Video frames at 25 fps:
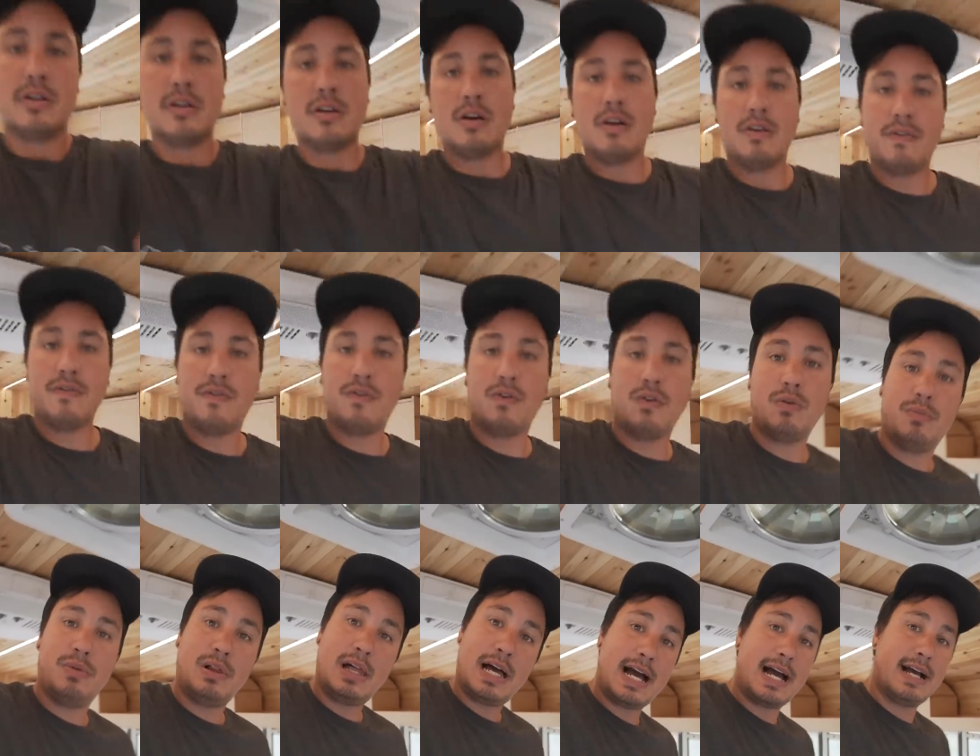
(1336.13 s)
it on full
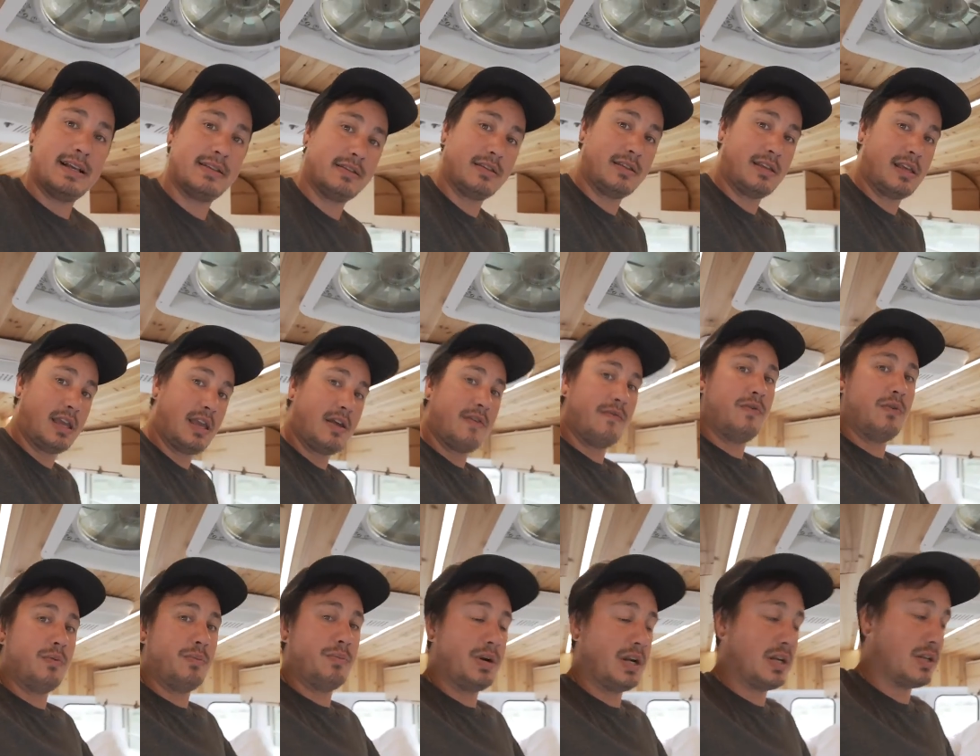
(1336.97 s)
blast so they get
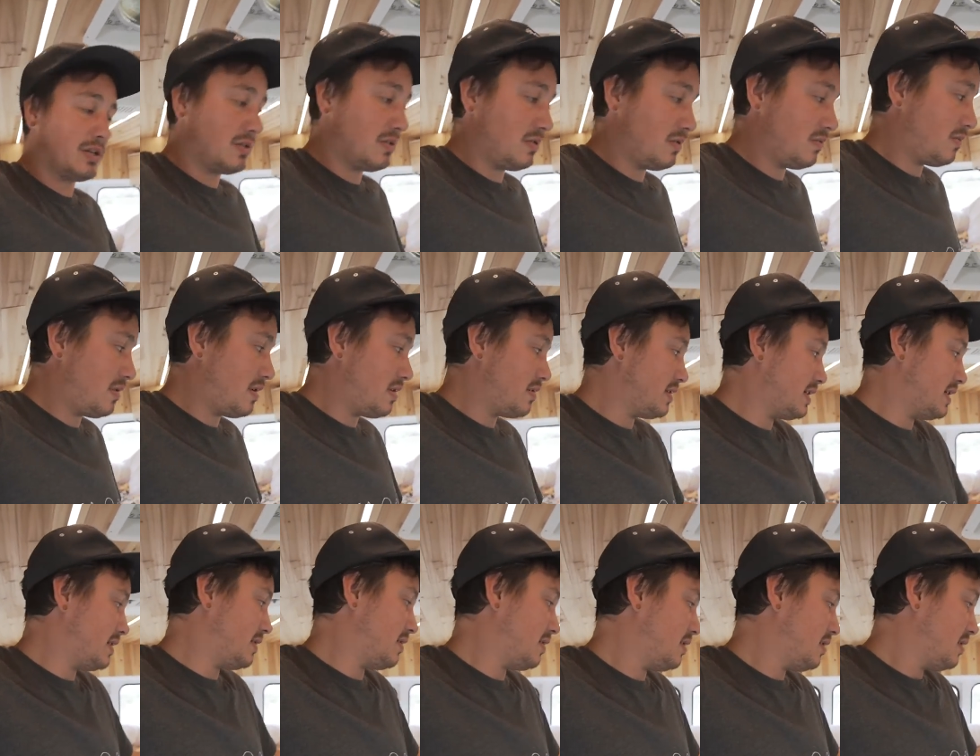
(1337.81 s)
full pressure in the water
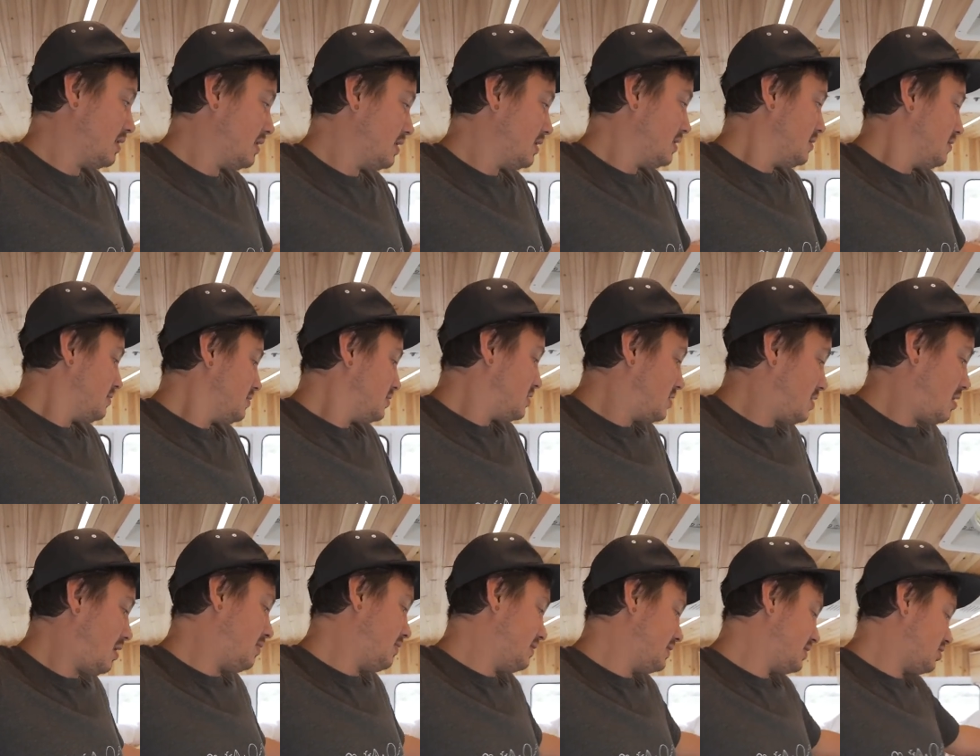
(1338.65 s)
heater.
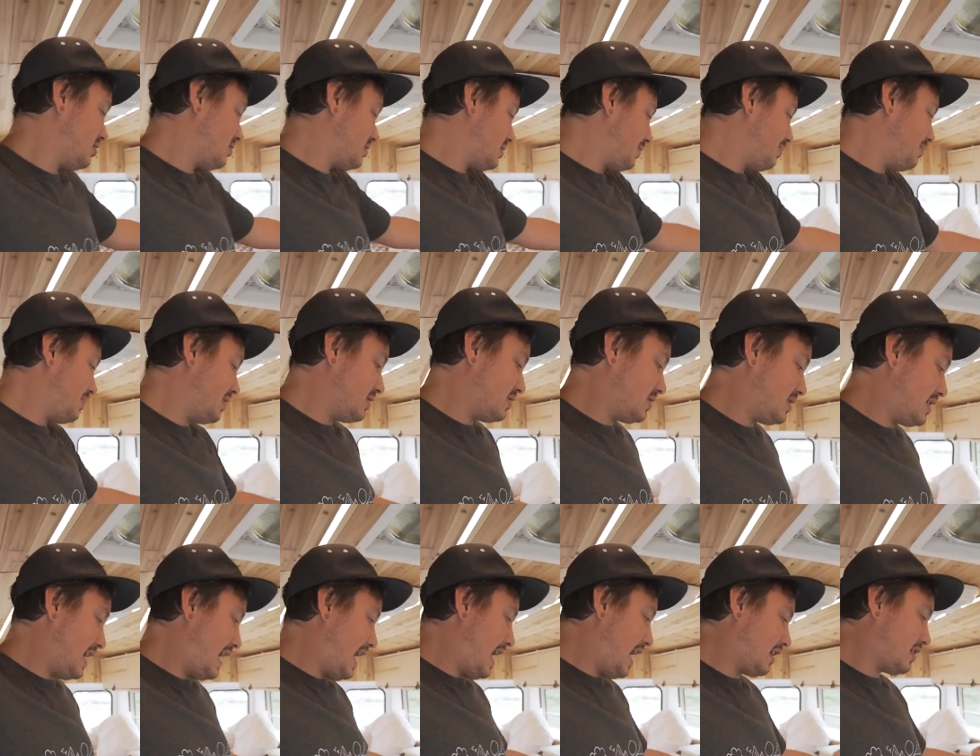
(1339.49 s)
So it's just a bunch
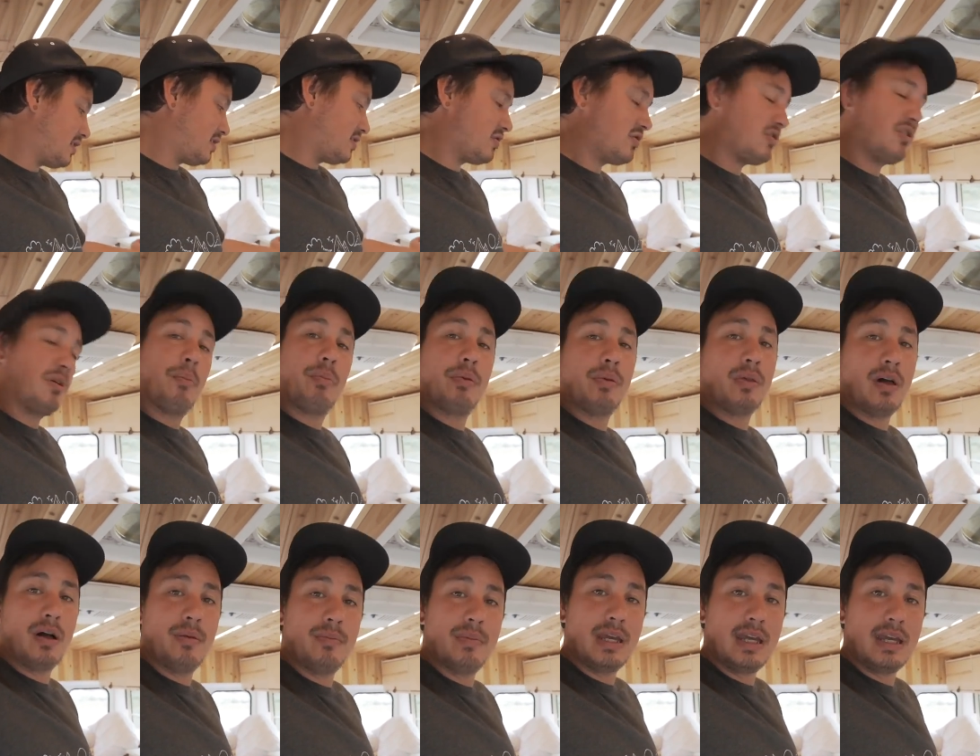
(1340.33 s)
of extra
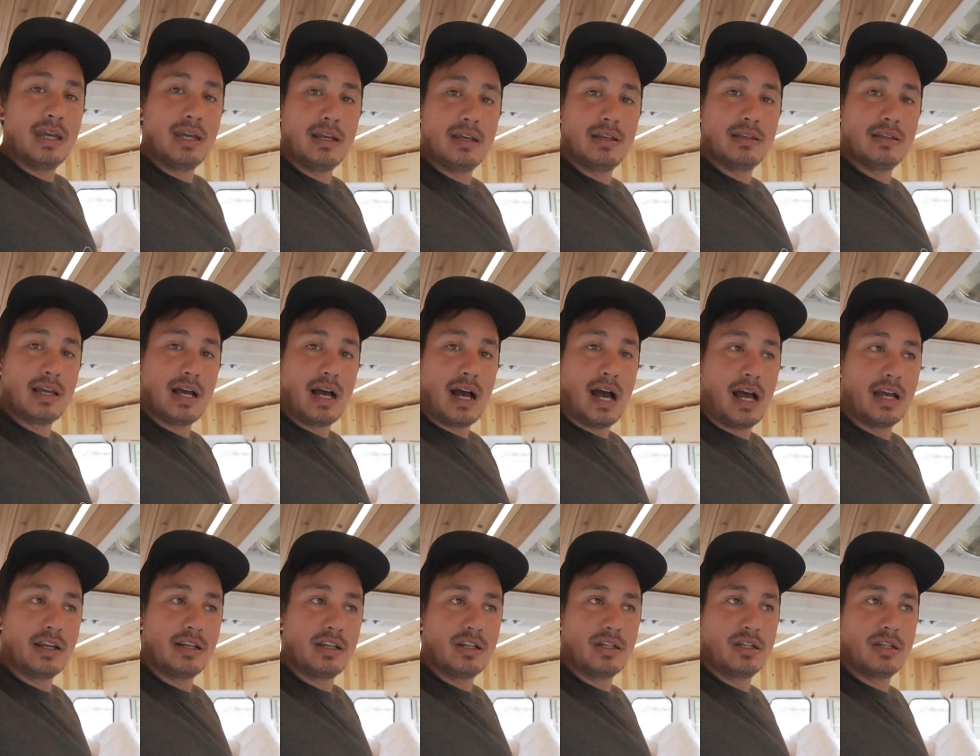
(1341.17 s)
plumbing that
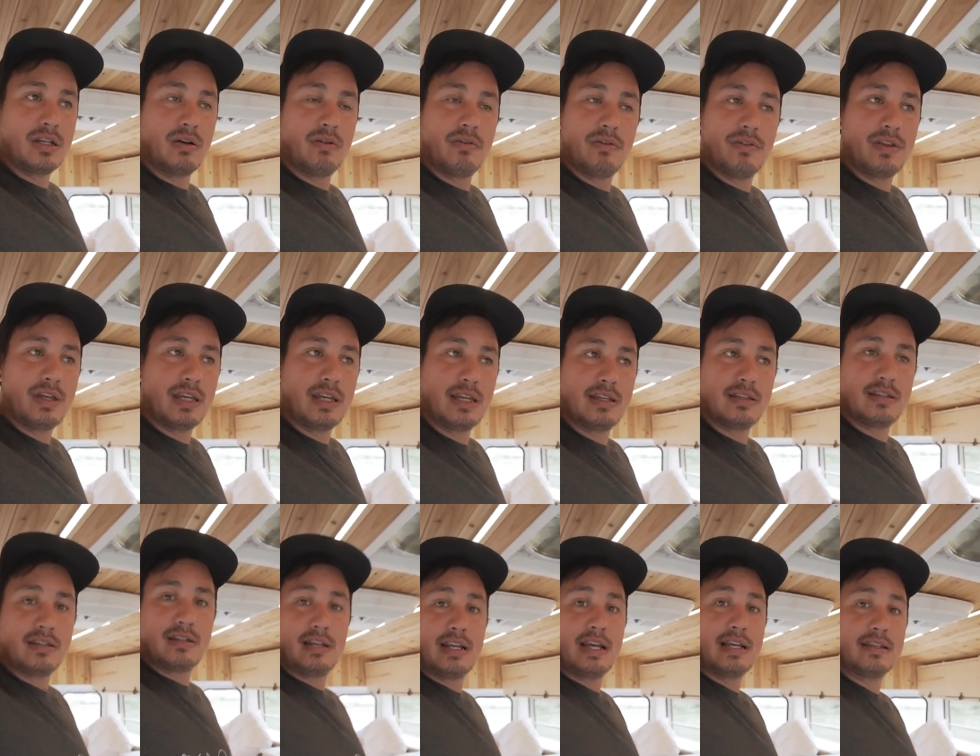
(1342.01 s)
I just don't think
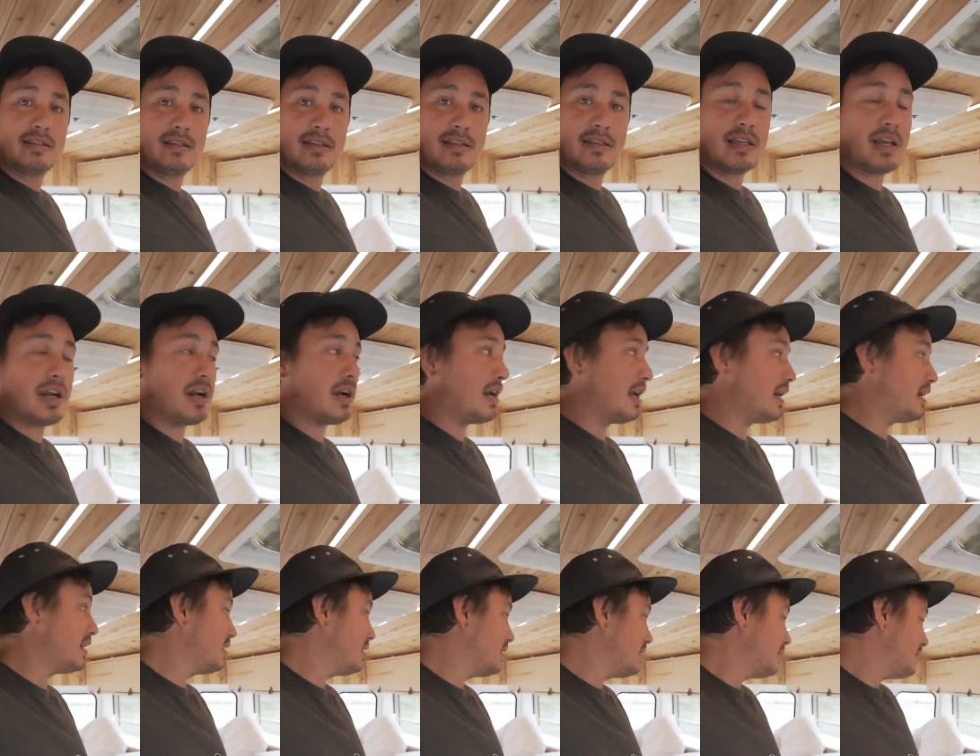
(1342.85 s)
is necessary.